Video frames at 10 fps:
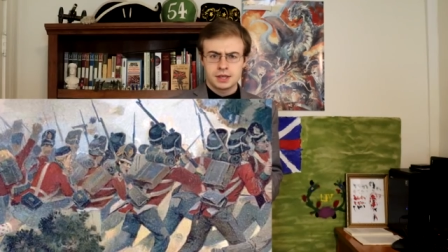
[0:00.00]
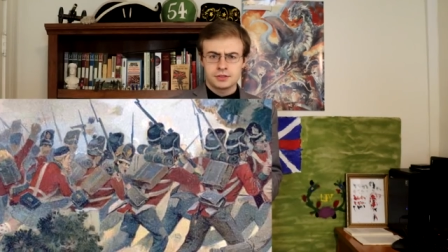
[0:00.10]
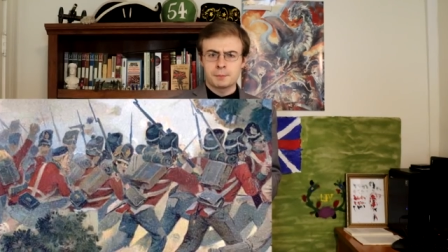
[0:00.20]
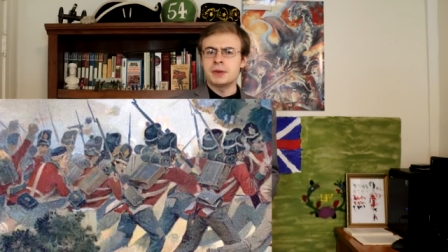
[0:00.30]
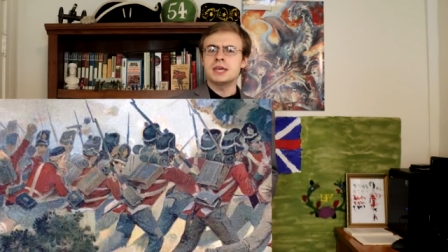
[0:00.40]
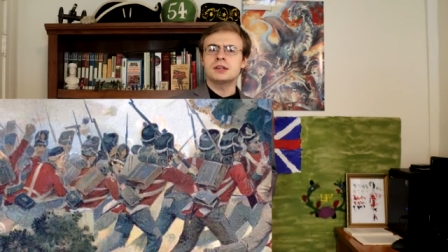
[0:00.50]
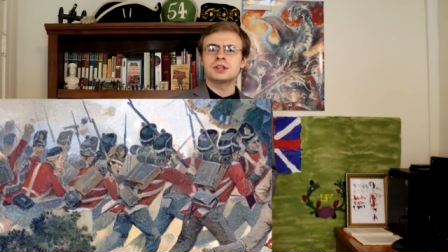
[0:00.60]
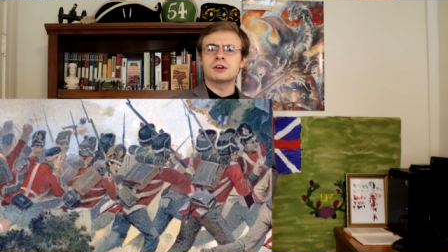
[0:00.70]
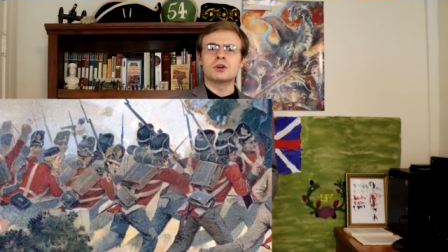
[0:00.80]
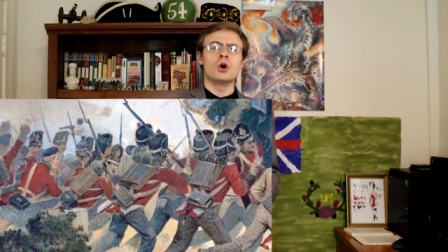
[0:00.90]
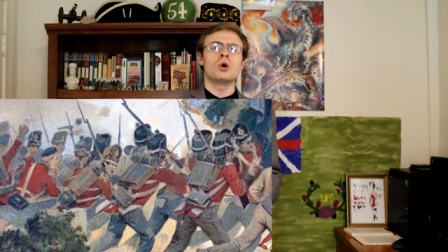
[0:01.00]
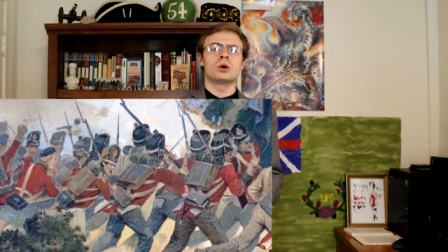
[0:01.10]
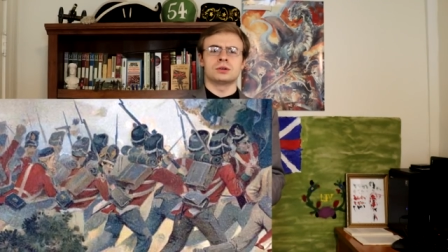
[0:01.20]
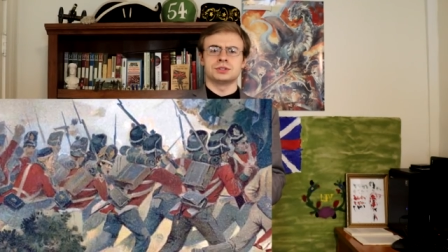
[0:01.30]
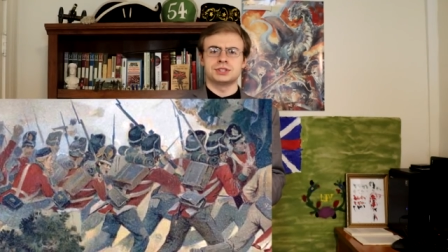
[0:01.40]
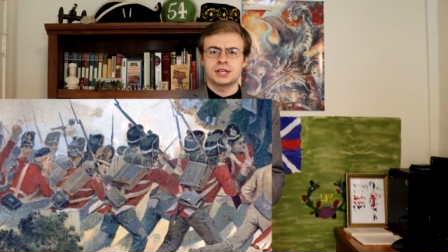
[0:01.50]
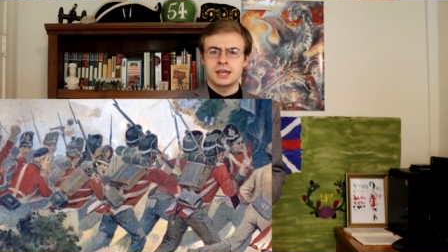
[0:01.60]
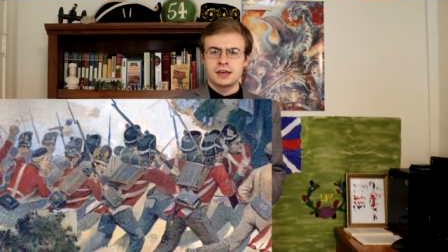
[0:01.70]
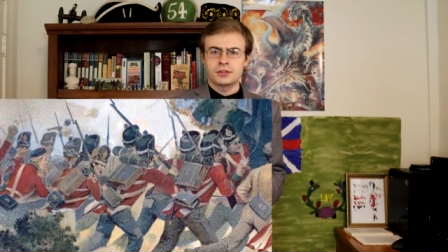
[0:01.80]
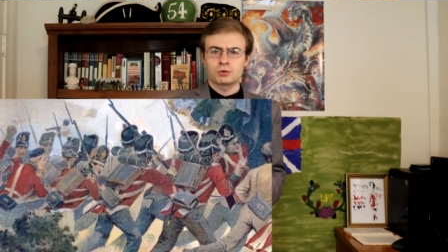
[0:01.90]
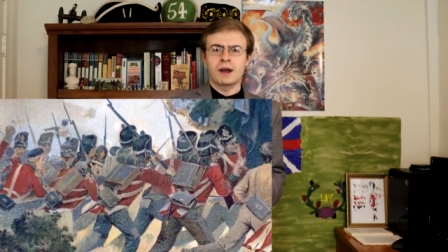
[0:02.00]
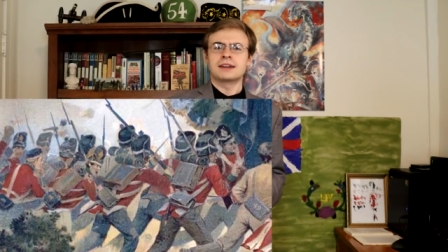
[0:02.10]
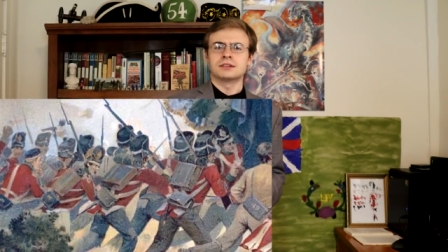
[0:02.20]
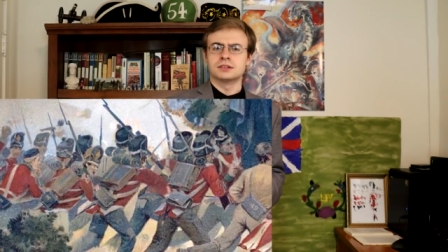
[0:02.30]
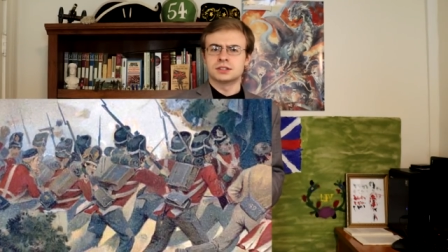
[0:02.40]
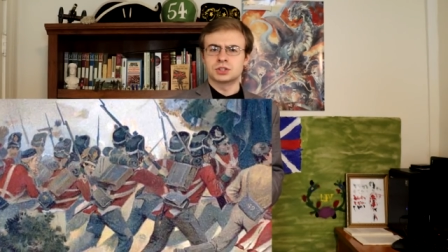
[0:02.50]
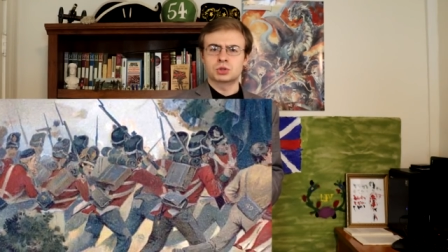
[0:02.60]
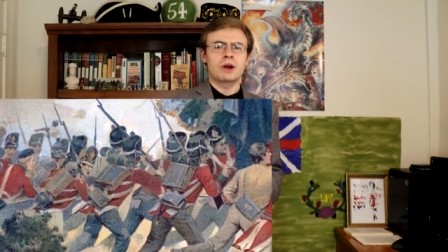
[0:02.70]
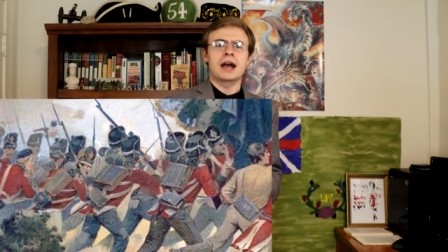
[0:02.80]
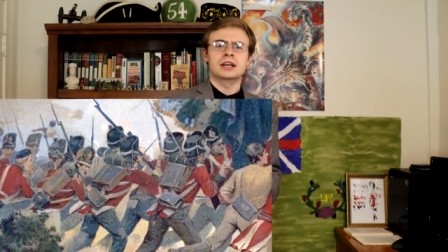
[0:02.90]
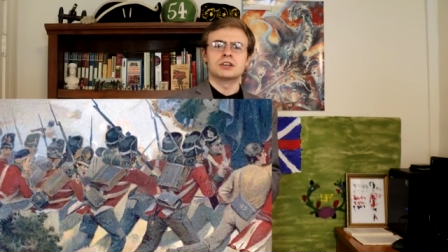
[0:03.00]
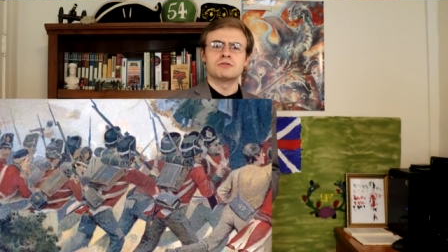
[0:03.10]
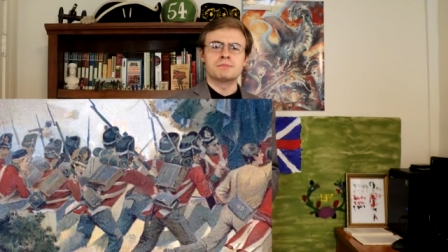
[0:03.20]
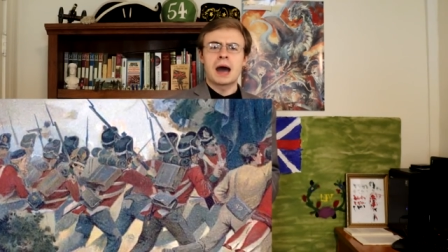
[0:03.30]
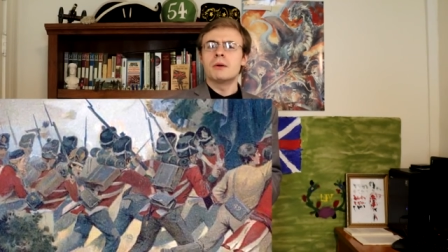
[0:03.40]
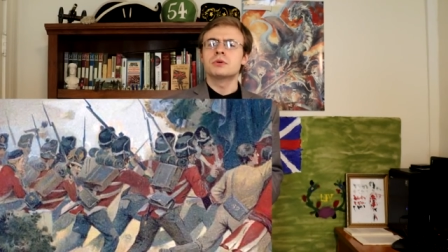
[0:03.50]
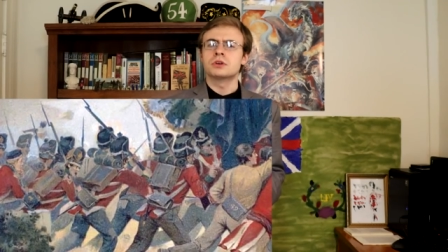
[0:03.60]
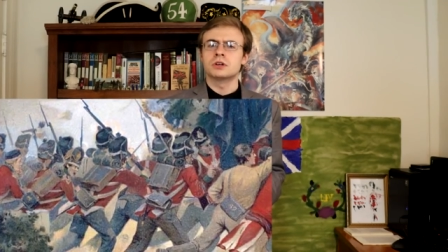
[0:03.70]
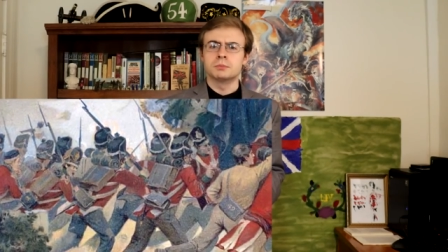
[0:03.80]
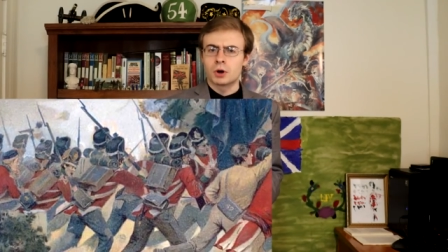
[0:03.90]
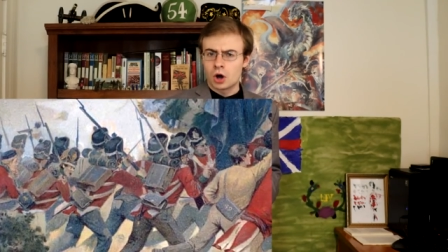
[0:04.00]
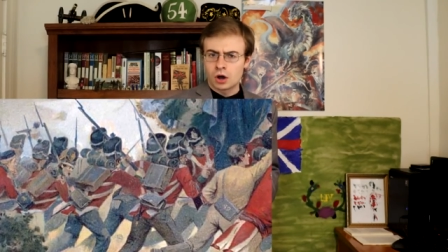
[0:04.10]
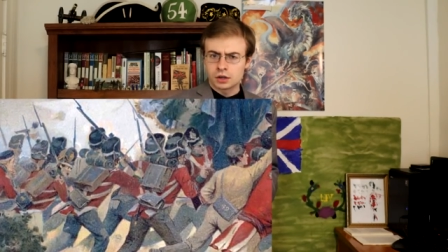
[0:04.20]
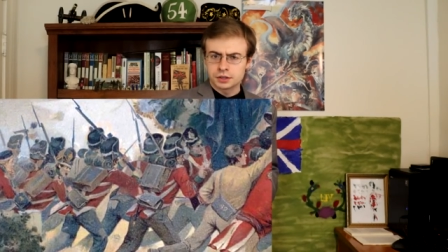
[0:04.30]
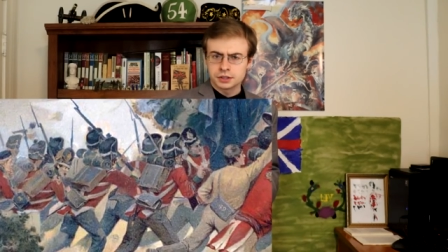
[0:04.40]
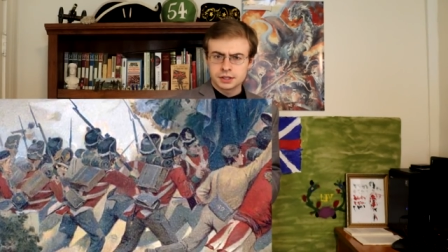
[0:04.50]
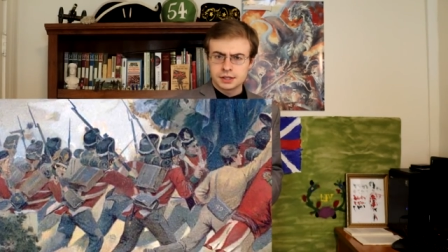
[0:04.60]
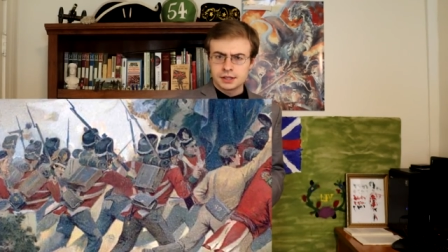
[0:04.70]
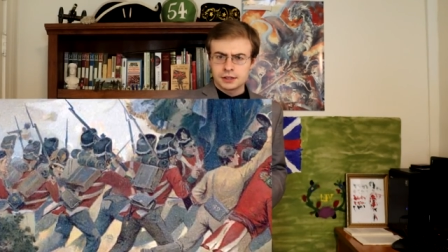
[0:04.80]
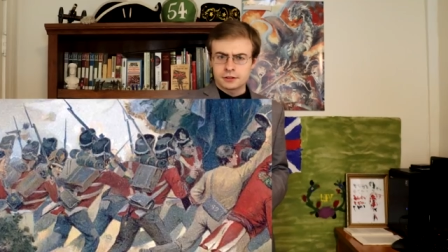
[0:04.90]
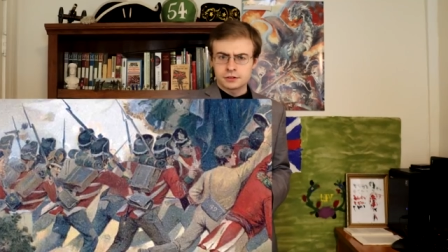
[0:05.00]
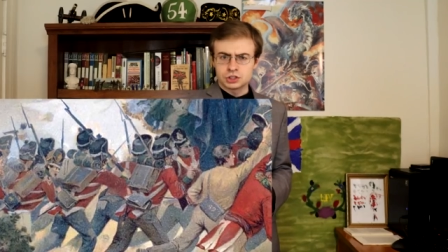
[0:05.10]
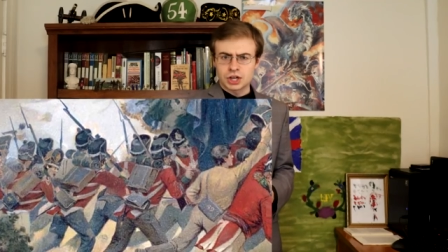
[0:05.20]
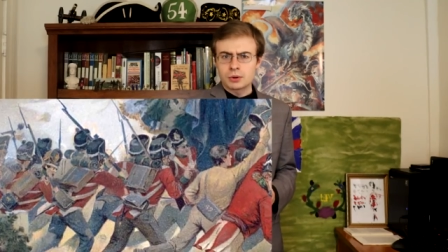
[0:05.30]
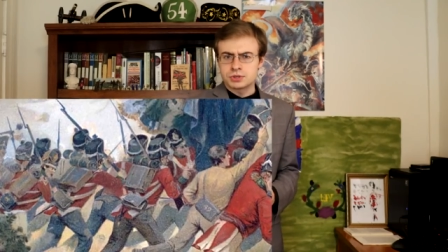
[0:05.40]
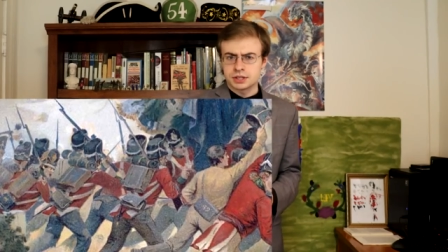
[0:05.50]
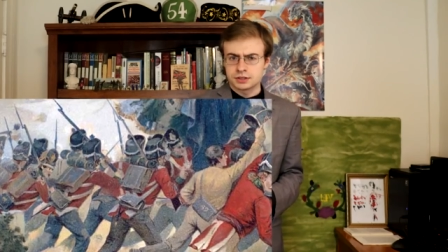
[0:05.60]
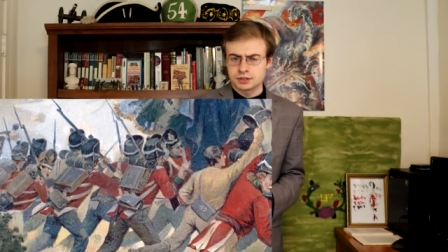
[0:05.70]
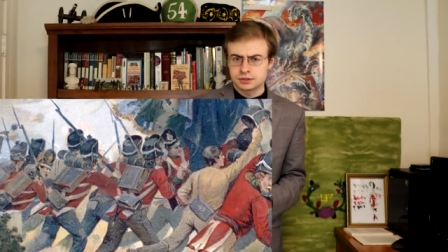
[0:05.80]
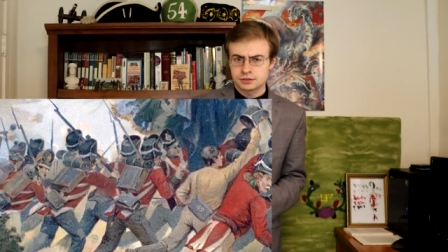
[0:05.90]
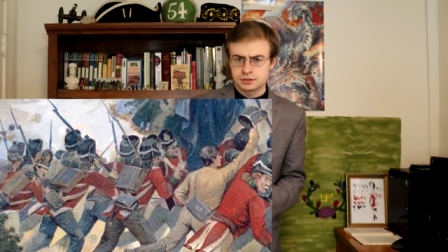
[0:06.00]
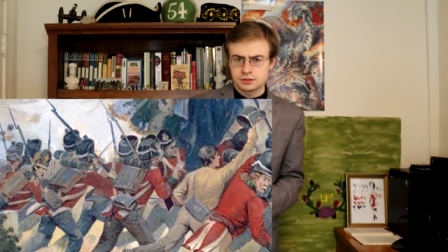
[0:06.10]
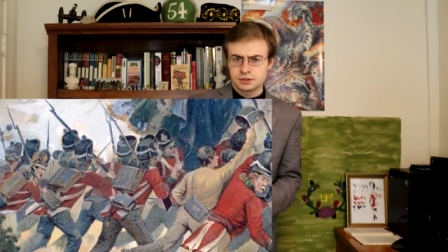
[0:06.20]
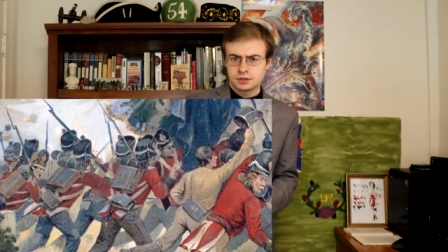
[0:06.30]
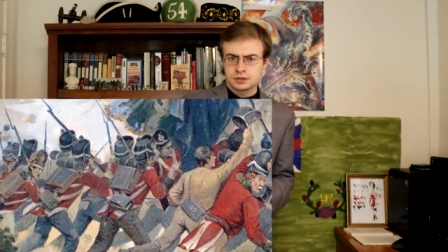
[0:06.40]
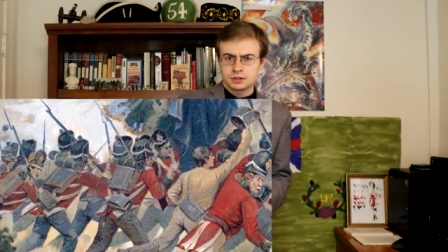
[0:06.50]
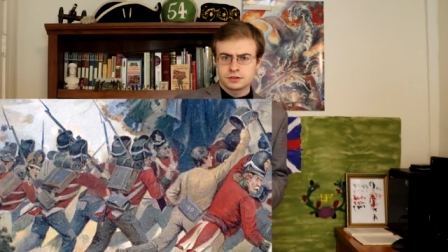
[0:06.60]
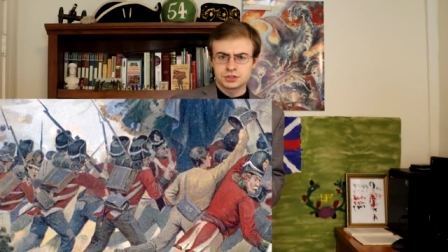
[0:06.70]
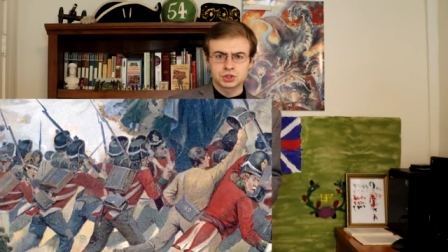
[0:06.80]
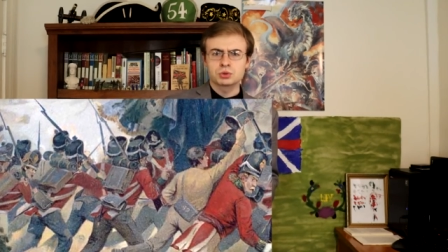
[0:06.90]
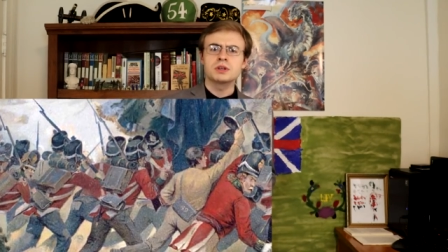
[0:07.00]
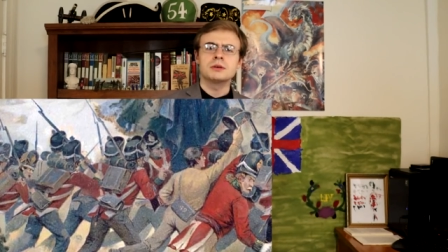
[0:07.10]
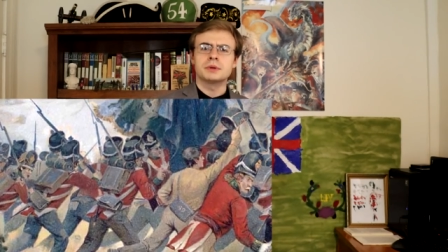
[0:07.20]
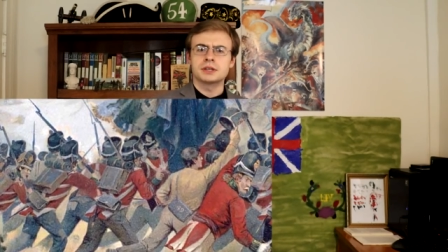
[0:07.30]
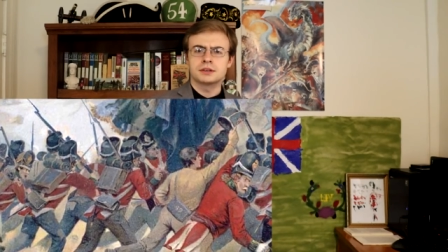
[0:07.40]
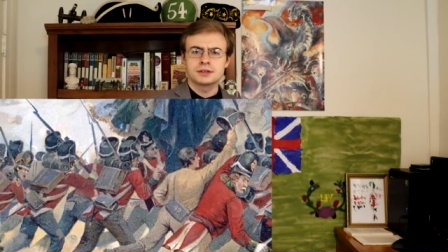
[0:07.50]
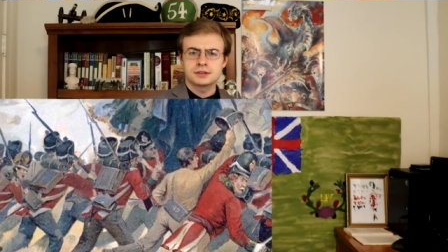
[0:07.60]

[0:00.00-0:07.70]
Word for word: the pealing of horns, the rattle and crack of powder and ball, the shouting, the screaming,